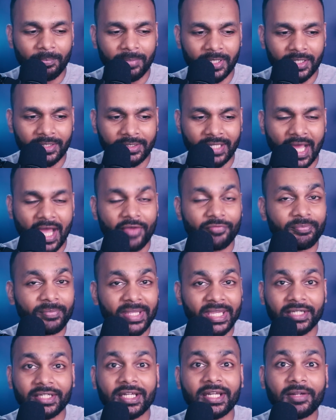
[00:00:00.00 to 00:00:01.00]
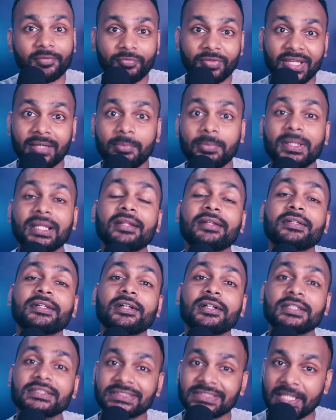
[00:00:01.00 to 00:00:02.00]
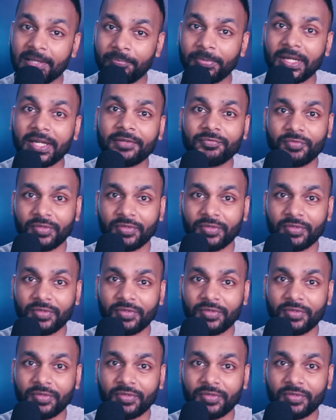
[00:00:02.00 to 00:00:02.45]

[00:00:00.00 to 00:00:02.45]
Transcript: But I've made it available in a separate